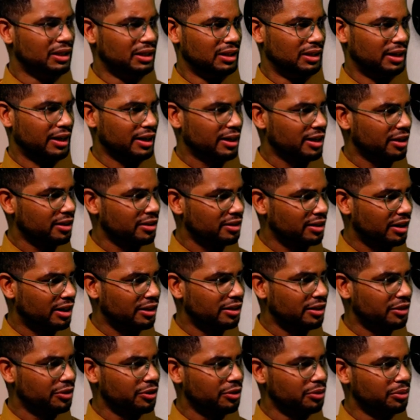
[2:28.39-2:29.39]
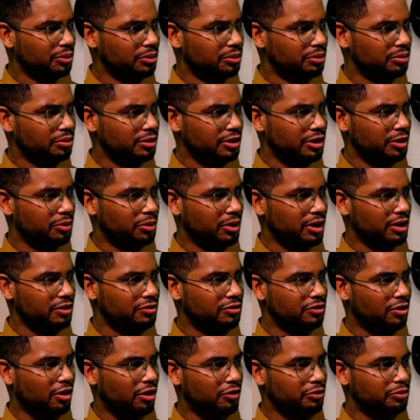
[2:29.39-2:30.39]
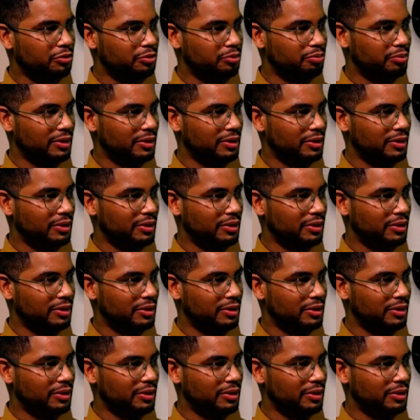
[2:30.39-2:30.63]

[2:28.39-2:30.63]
Like I know you were involved